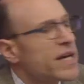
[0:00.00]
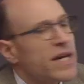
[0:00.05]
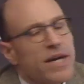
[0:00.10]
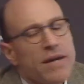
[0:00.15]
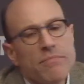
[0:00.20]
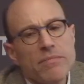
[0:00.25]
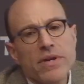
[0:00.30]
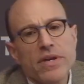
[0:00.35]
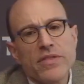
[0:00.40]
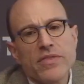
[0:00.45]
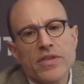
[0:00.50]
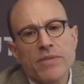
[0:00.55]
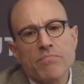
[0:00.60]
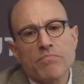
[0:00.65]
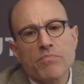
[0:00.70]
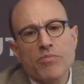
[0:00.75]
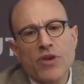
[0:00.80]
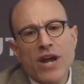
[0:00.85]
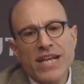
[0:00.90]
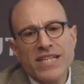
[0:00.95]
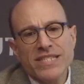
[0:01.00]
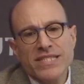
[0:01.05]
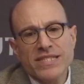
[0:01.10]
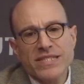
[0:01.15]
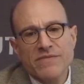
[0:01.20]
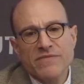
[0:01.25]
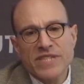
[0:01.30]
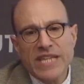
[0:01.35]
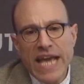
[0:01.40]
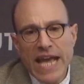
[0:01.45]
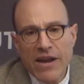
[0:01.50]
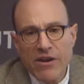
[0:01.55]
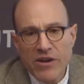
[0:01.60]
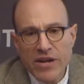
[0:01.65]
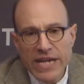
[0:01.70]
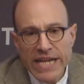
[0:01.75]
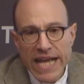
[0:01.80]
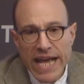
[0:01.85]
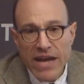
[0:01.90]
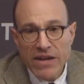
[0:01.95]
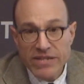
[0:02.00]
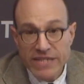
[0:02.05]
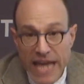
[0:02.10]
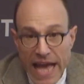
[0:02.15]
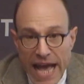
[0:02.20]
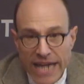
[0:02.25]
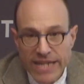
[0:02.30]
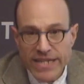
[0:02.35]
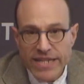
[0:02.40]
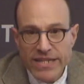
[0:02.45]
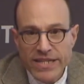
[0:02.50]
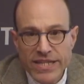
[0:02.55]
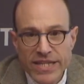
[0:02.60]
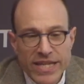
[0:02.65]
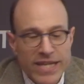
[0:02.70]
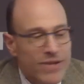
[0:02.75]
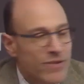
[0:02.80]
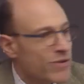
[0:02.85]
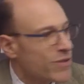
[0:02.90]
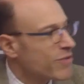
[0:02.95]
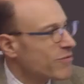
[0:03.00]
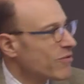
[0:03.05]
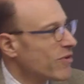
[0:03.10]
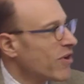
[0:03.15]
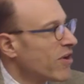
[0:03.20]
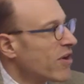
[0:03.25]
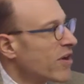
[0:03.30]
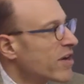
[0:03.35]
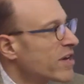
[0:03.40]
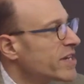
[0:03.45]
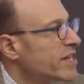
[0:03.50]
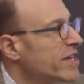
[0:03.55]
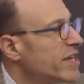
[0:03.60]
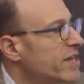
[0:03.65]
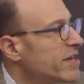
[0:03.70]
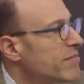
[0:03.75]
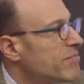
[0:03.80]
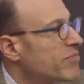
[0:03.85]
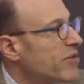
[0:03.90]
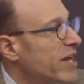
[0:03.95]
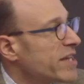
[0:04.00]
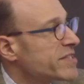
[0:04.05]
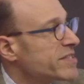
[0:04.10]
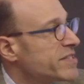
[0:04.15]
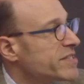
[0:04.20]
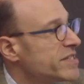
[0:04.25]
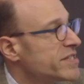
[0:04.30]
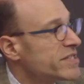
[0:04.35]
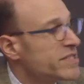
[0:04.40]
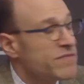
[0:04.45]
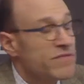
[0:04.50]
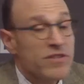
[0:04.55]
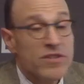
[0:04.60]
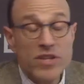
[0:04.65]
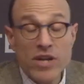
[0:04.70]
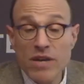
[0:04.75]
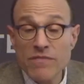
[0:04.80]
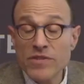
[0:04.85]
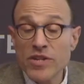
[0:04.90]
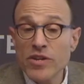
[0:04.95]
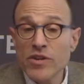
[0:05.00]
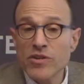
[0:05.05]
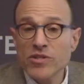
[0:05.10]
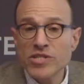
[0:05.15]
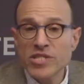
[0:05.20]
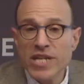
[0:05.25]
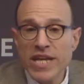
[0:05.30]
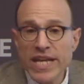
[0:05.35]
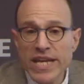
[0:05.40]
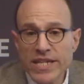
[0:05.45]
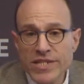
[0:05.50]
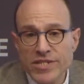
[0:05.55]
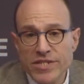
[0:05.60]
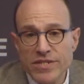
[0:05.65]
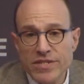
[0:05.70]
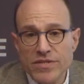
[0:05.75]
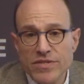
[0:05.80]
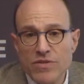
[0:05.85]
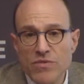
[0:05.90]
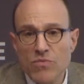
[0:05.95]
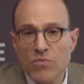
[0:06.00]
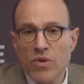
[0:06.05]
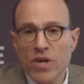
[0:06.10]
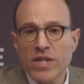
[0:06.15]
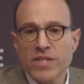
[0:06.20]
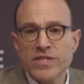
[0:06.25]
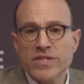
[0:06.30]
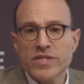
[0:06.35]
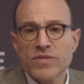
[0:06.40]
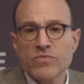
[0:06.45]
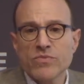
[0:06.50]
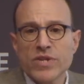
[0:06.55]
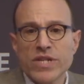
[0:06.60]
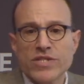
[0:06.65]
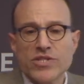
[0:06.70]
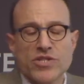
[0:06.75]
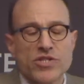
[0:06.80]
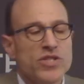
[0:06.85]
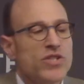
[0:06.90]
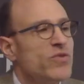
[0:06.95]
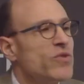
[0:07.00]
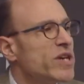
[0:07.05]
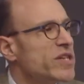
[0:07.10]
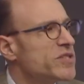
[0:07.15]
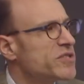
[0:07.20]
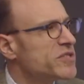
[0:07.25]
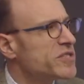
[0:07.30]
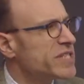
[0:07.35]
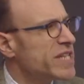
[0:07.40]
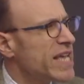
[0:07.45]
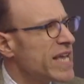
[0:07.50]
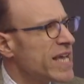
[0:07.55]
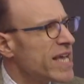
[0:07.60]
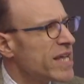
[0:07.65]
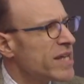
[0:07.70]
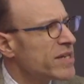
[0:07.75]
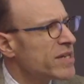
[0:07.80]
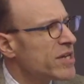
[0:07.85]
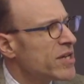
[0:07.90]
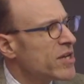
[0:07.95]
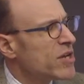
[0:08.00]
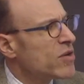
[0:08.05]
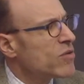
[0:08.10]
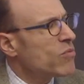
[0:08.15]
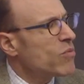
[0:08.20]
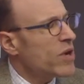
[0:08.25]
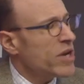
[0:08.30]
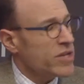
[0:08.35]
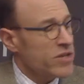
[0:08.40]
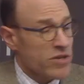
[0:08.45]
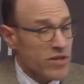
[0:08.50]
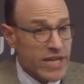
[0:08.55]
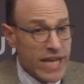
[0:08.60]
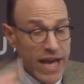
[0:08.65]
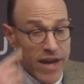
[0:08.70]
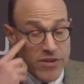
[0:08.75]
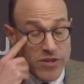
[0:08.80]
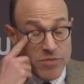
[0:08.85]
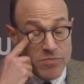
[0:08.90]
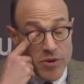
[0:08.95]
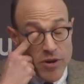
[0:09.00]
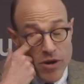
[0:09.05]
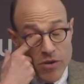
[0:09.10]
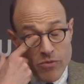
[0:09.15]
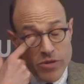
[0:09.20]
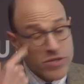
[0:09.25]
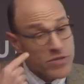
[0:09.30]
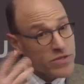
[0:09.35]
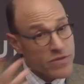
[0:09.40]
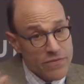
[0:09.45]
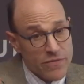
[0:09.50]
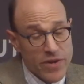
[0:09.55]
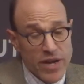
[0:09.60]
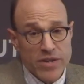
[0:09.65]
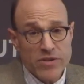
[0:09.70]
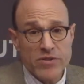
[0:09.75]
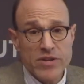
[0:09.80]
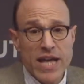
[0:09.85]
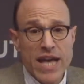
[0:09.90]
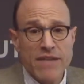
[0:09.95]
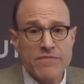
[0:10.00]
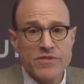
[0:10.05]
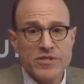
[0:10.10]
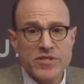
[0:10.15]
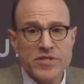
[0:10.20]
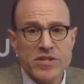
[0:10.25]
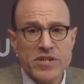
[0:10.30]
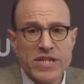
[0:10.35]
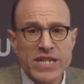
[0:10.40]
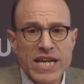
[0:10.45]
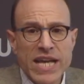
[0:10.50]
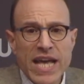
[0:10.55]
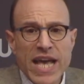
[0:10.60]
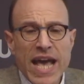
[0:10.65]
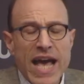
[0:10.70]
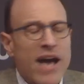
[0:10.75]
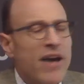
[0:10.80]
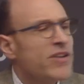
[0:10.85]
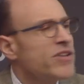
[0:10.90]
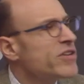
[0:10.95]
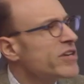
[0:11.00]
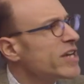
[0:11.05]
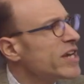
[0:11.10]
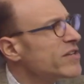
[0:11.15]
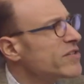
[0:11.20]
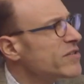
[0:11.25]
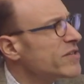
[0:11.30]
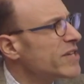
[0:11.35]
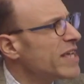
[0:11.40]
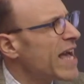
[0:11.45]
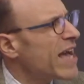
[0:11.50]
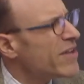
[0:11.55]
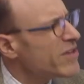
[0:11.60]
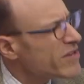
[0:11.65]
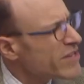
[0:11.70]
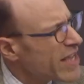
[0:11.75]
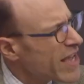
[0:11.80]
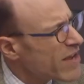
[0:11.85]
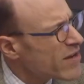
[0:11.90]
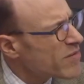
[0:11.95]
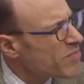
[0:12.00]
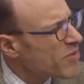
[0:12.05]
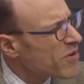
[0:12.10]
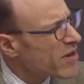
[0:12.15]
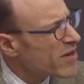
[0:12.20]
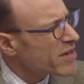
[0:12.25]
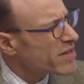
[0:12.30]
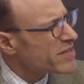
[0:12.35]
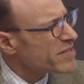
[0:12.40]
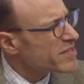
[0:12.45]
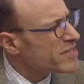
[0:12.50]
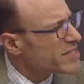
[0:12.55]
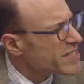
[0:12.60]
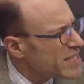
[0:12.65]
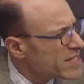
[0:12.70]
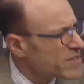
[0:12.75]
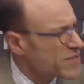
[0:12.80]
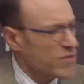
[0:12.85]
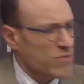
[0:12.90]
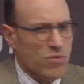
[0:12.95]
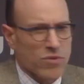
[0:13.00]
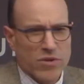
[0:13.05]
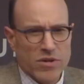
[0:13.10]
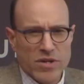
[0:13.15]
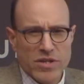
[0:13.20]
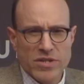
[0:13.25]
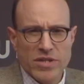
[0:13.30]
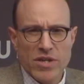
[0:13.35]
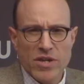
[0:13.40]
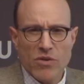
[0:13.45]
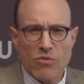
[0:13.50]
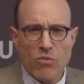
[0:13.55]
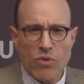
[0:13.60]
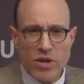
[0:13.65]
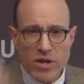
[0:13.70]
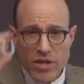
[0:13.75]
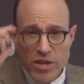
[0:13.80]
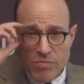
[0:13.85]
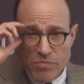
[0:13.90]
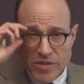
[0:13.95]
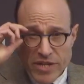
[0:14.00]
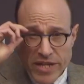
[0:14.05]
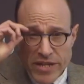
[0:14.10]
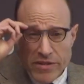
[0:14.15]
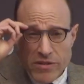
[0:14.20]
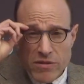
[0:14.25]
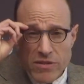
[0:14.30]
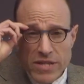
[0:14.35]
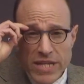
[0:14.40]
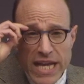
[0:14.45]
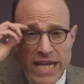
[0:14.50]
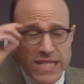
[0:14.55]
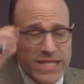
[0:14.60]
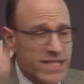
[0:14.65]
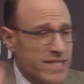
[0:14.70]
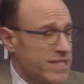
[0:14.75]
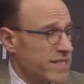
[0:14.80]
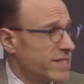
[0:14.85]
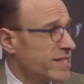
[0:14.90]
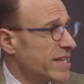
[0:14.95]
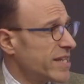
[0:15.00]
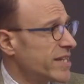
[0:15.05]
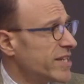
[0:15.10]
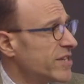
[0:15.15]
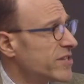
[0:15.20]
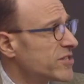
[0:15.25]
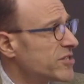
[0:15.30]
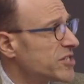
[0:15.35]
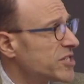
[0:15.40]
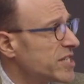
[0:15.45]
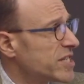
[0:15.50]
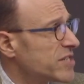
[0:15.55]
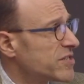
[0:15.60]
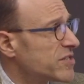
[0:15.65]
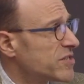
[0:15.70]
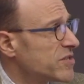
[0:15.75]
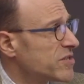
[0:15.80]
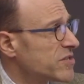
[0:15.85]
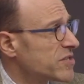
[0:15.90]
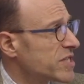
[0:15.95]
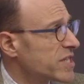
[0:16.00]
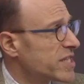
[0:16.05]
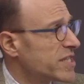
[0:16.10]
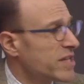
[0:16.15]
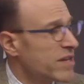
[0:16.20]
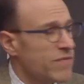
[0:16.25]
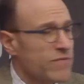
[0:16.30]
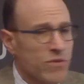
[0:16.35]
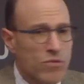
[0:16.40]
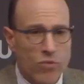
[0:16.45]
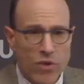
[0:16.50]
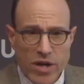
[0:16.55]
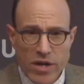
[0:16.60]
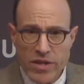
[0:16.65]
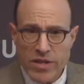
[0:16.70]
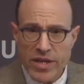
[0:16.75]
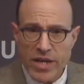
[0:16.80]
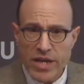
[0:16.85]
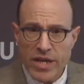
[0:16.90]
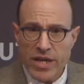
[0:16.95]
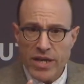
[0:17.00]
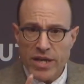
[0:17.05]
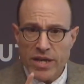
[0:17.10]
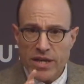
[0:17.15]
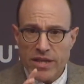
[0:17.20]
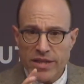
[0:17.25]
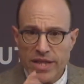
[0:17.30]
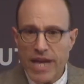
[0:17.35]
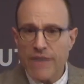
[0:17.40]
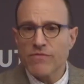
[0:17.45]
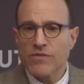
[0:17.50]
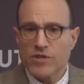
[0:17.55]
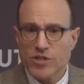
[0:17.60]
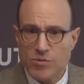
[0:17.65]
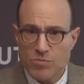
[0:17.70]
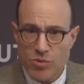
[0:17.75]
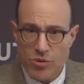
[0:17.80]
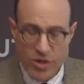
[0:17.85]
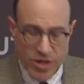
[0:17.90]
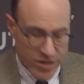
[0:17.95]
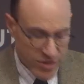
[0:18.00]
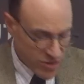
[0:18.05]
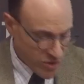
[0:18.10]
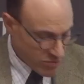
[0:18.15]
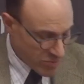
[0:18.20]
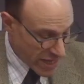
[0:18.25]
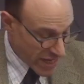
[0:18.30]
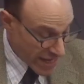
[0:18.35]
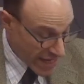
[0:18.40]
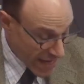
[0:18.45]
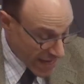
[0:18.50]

Uh, the process of carrying out tactically or through art processes of, of negotiations, ones in which you understand what your counterpart, whether it's a friend or an adversary, how your, how your counterpart sees the world, what are the particular lenses that he or she is using, and therefore what are the leverage points you might